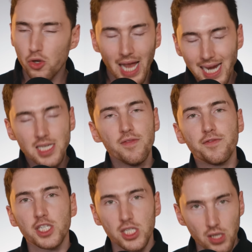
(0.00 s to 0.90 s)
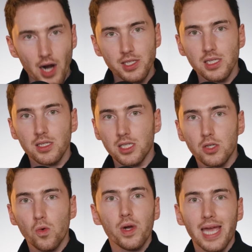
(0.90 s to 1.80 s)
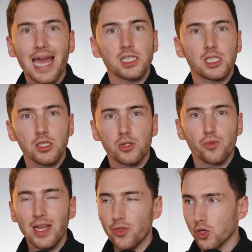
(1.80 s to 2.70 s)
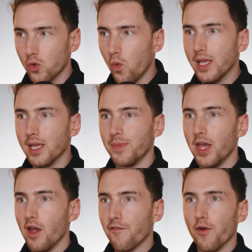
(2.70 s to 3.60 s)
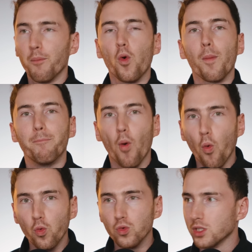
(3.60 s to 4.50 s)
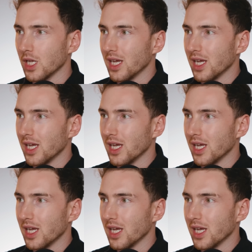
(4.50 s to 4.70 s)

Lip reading: they're kind of starting to go against the grain. They're going for more bold